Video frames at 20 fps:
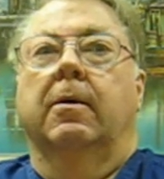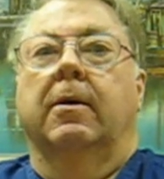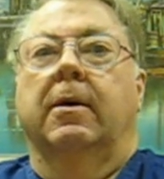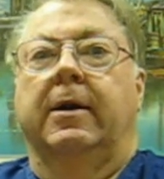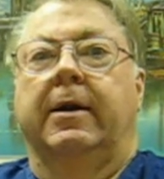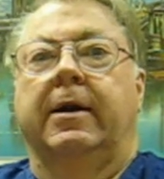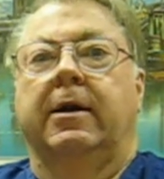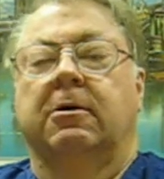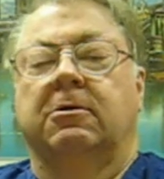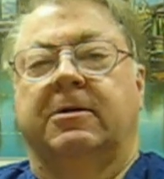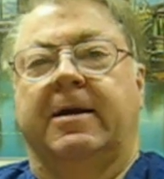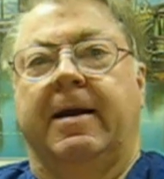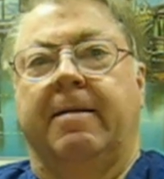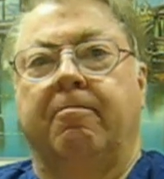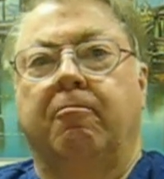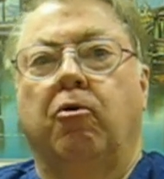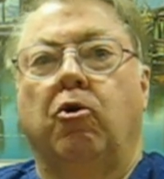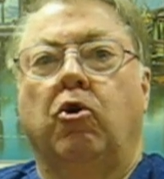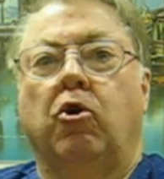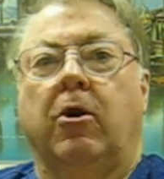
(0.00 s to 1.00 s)
an
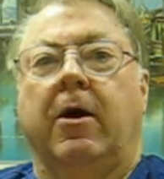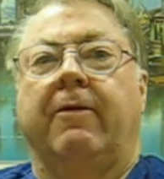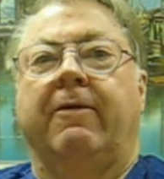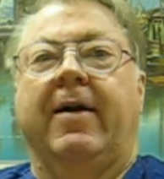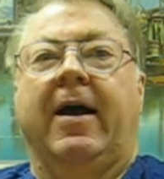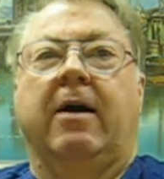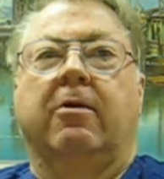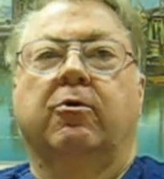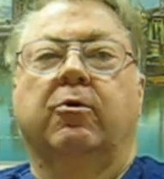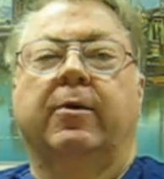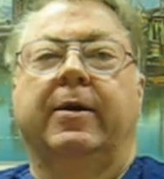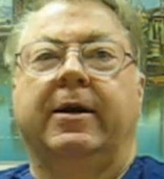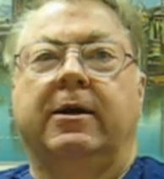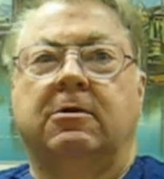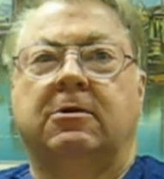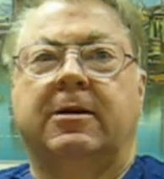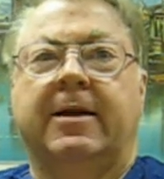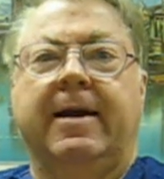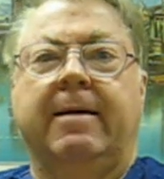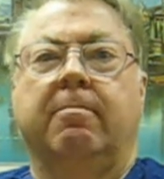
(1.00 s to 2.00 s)
example of how to
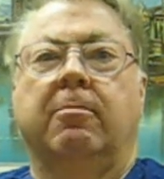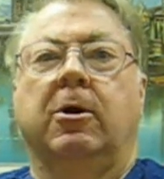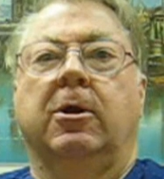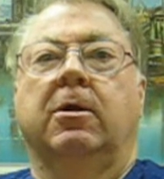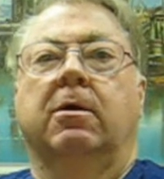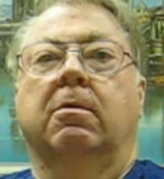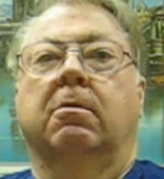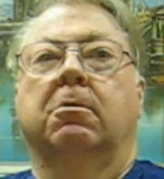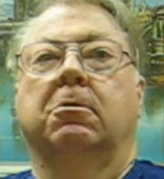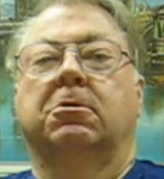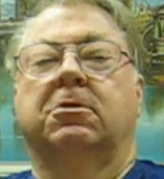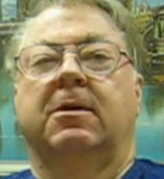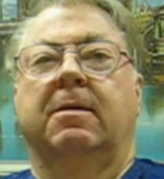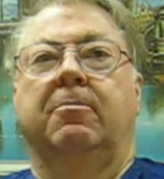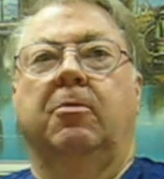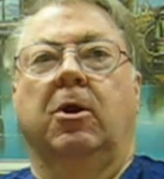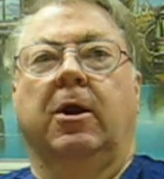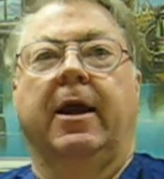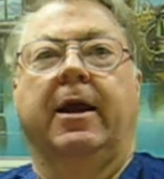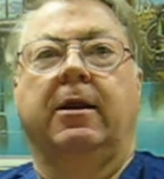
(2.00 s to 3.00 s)
examine a
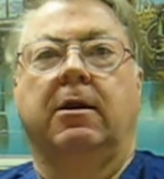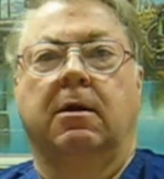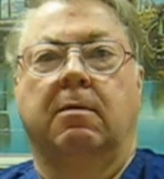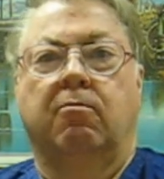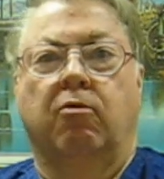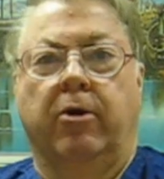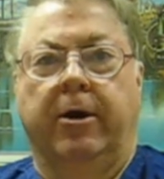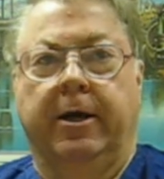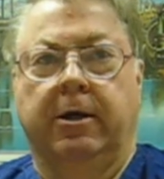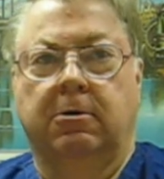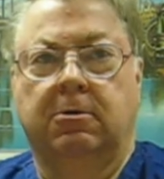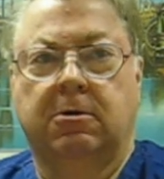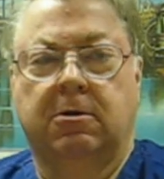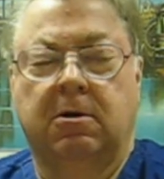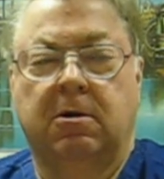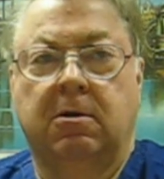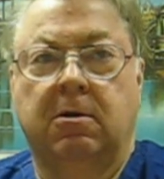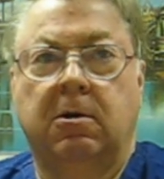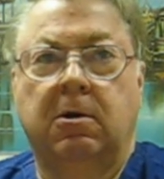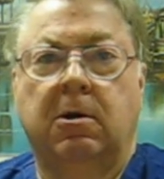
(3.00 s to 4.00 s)
simulated
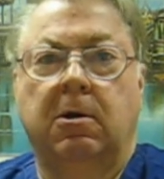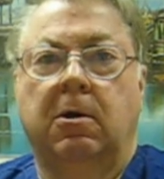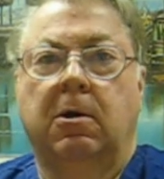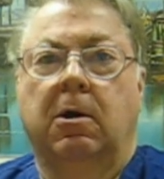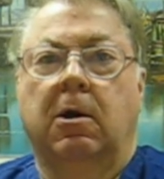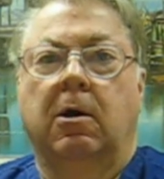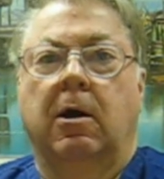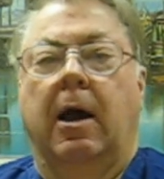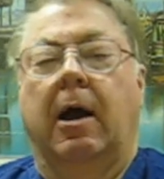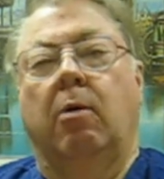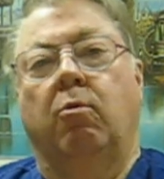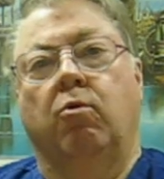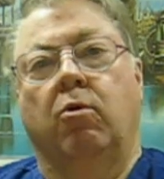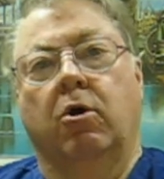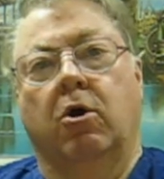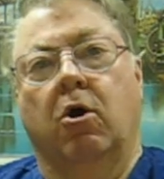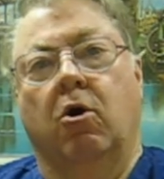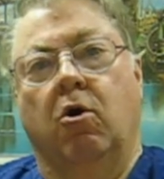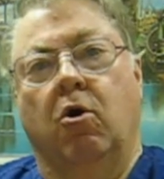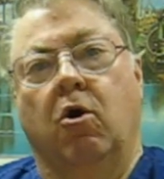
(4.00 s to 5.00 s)
breast. I
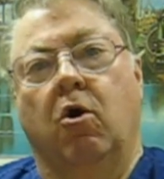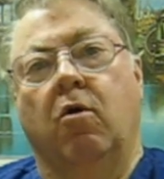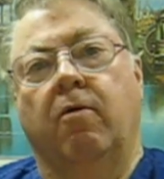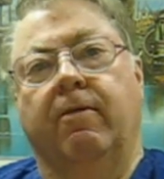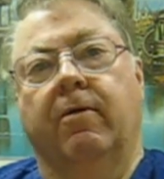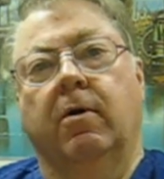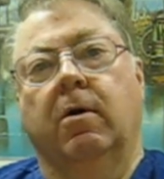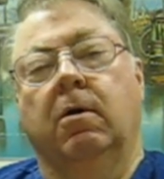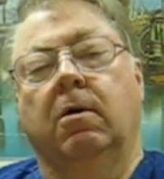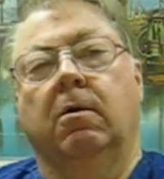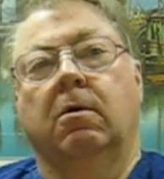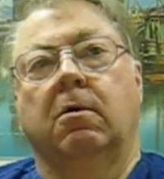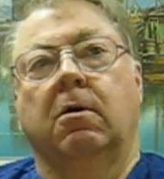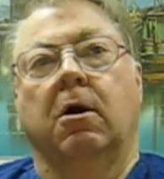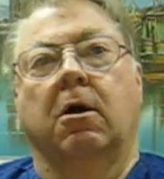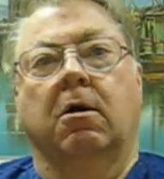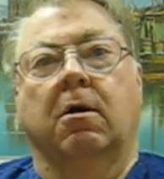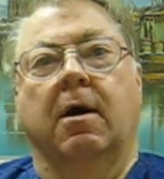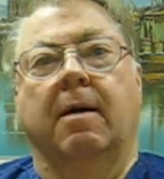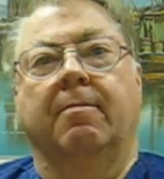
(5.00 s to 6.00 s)
will go over
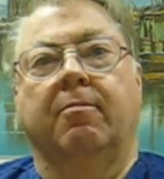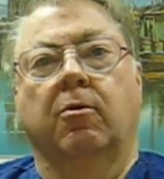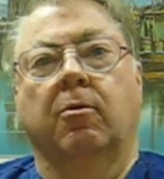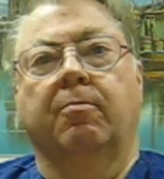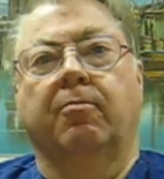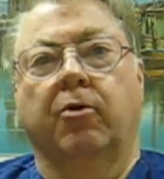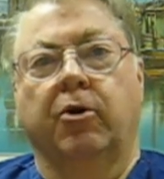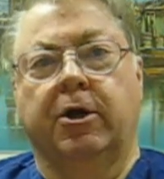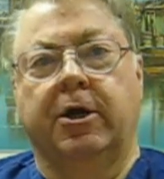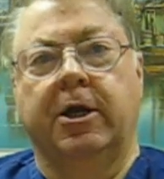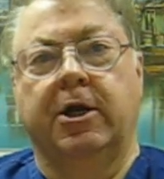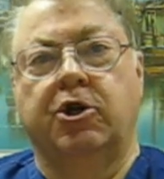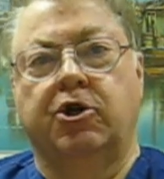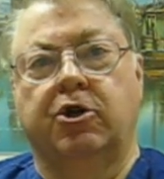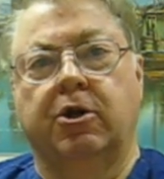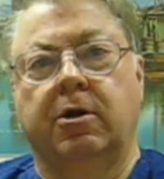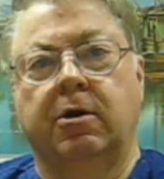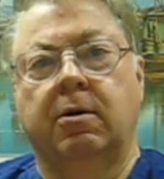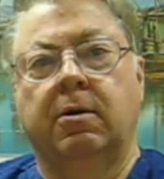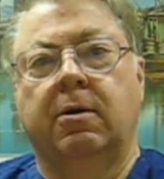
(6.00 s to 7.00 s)
a couple of
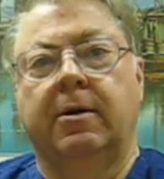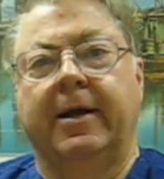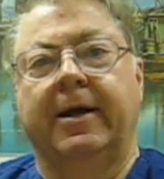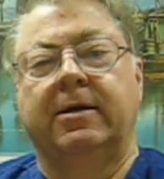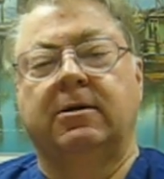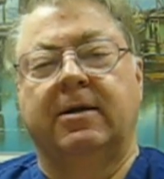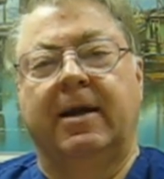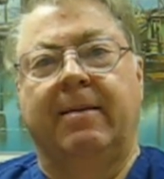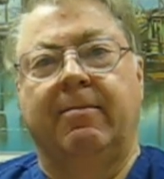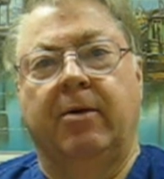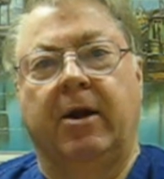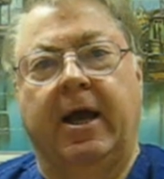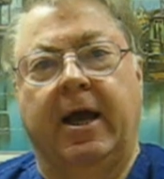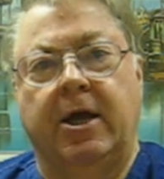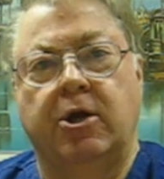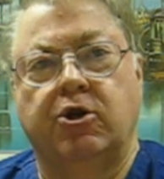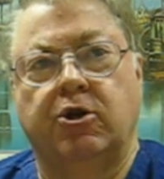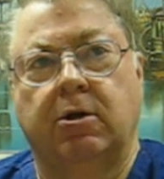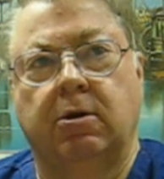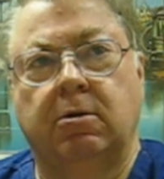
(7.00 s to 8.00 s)
partition
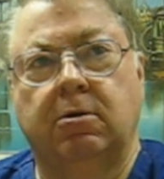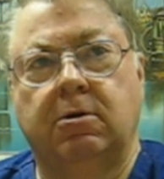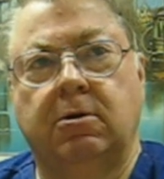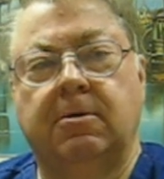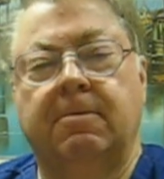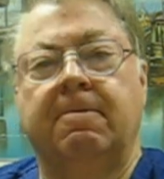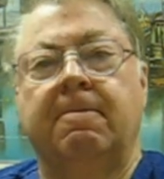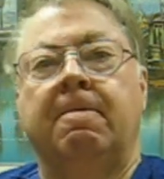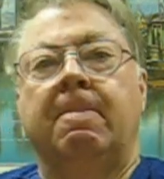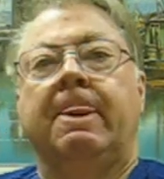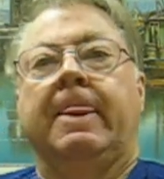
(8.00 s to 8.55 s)
examinations.